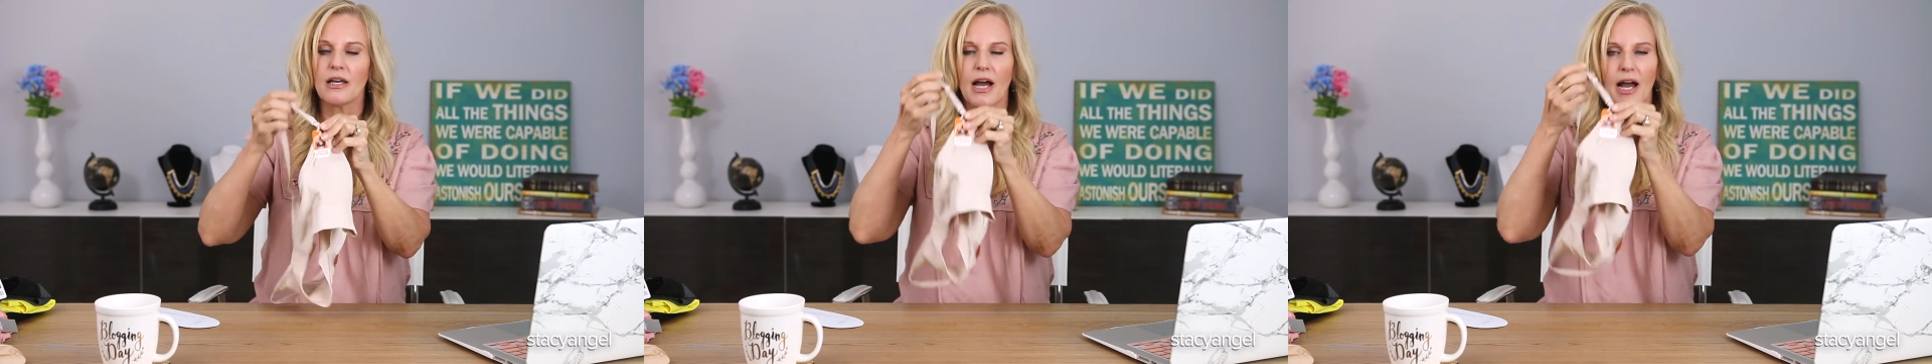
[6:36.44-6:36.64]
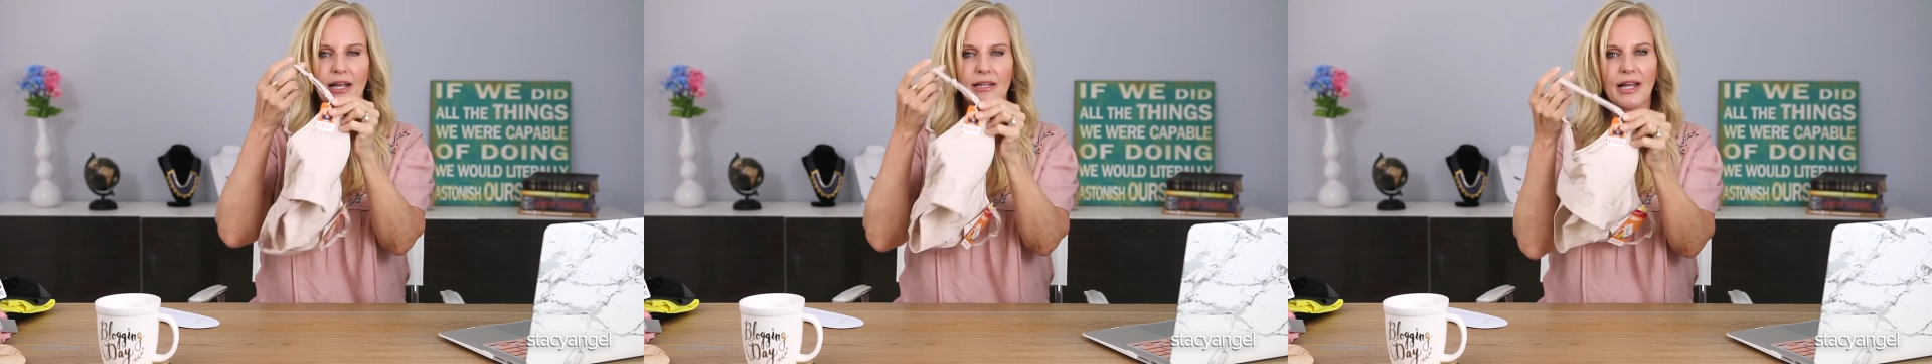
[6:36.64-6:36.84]

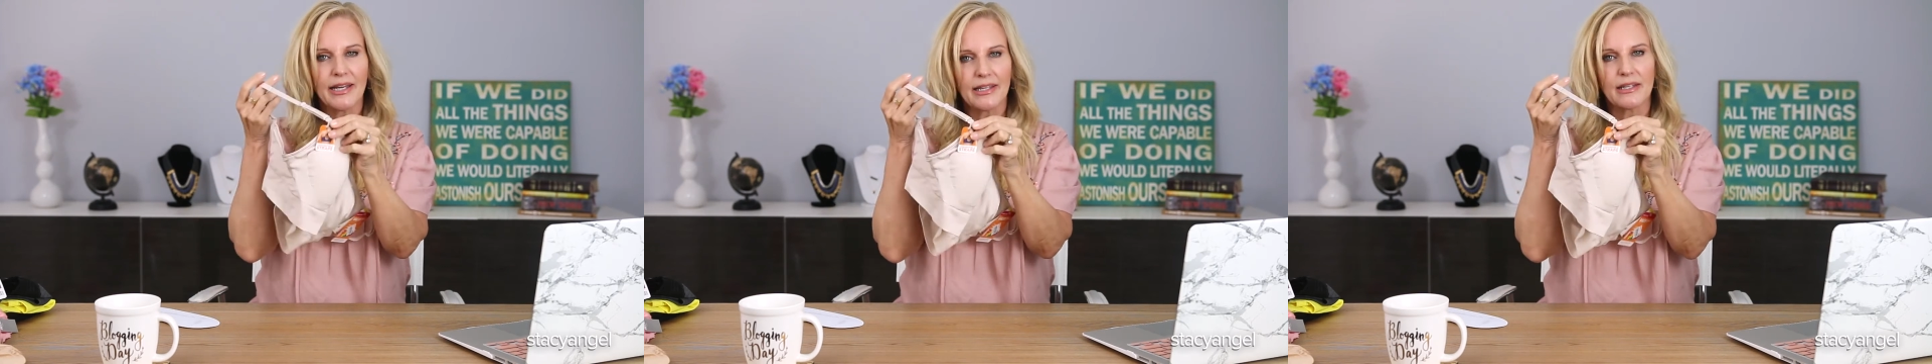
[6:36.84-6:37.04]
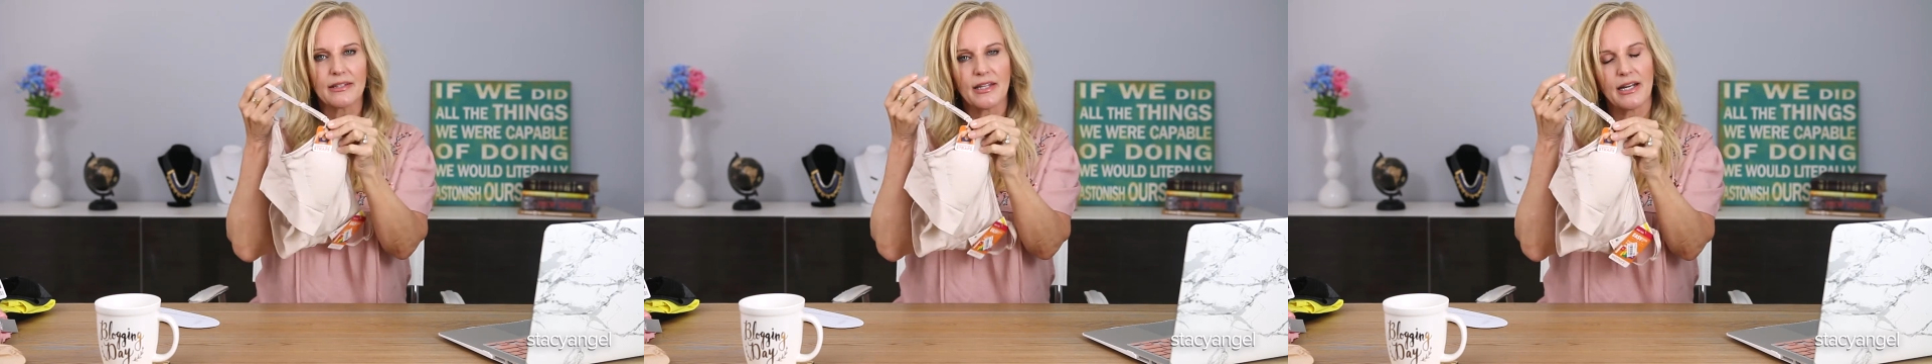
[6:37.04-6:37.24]
I
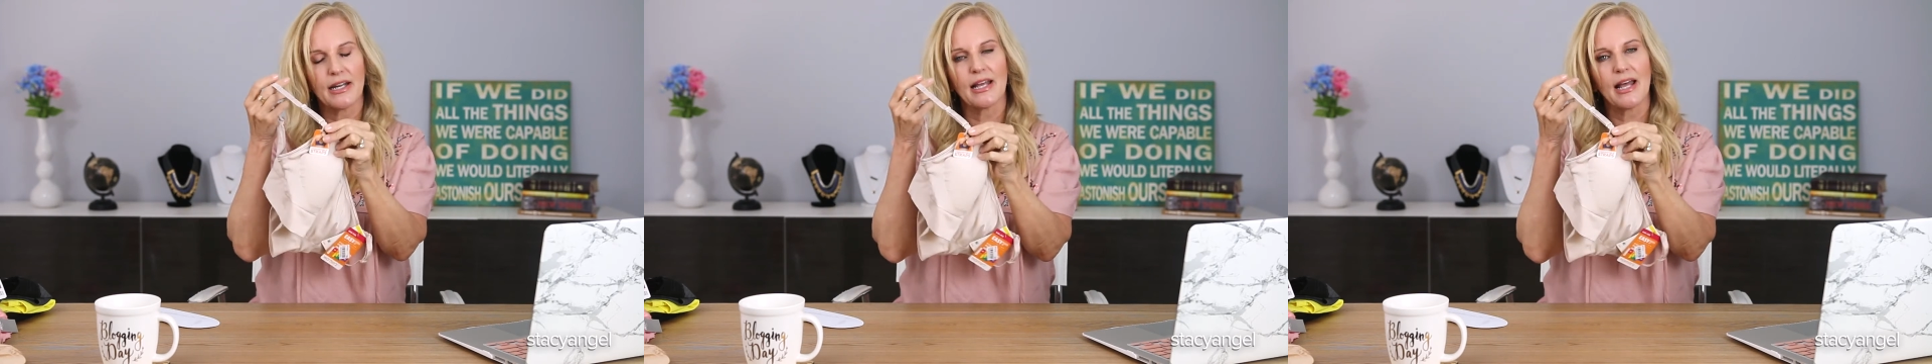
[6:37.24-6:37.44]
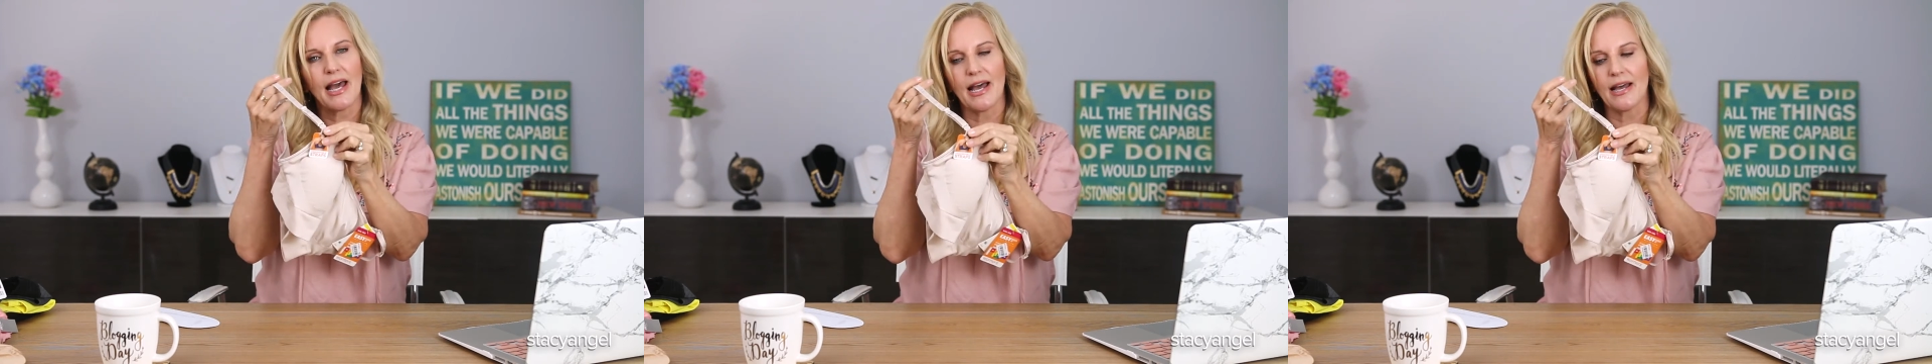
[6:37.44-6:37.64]
like it that it
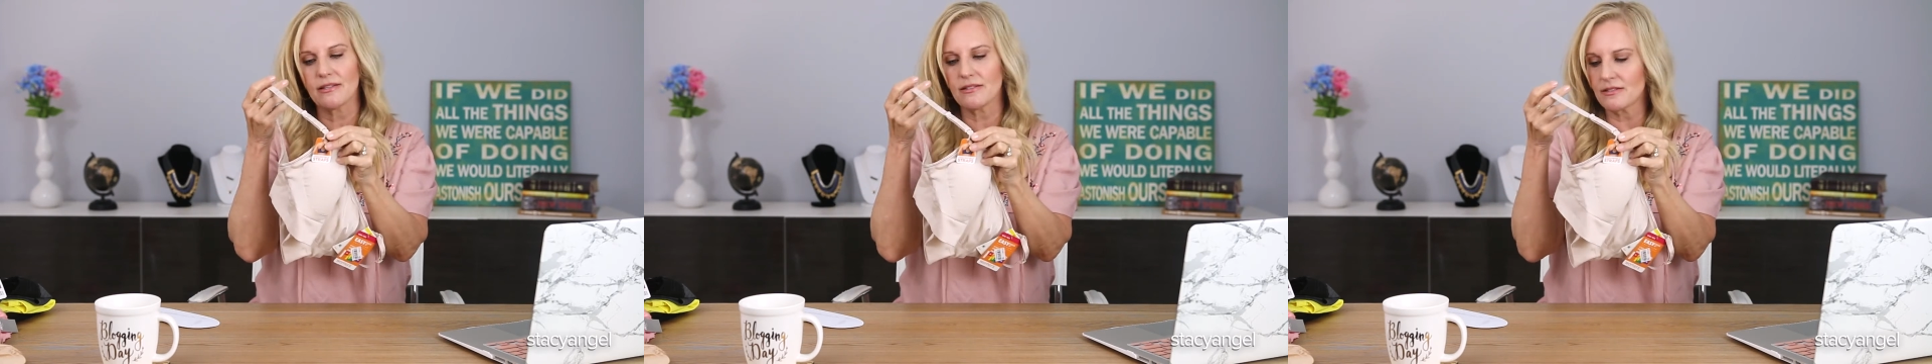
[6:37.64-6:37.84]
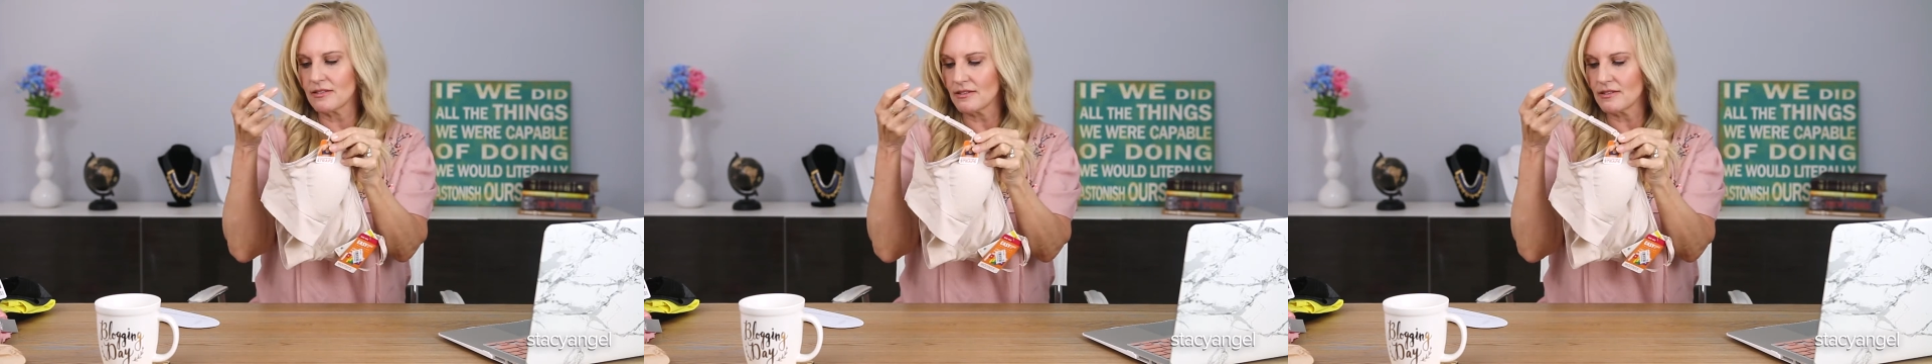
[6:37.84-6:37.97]
has